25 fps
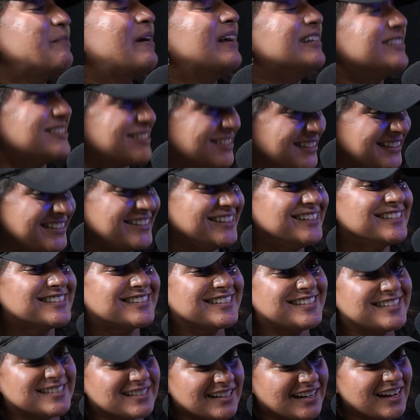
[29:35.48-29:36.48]
Especially this
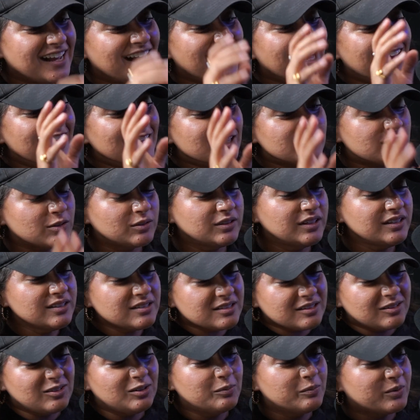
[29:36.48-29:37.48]
season. So
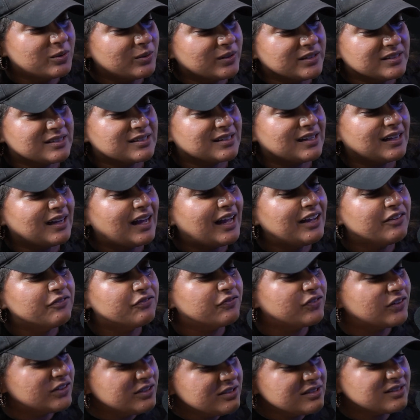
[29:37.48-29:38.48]
this girl, Marissa,
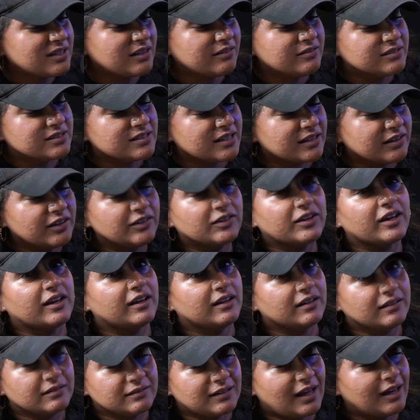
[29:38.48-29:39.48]
at first I was like,
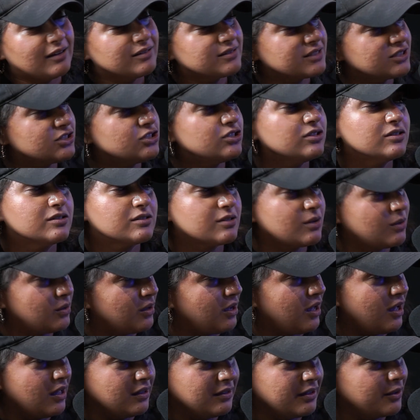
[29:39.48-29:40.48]
okay, I was like, she's so
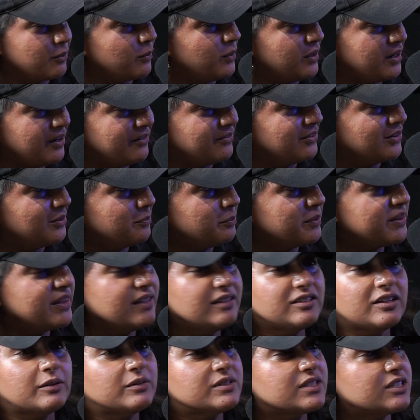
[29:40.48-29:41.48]
hot, like whatever. But
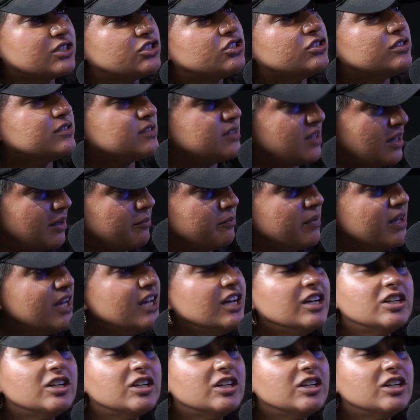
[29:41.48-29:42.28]
then I was like, she's dumb.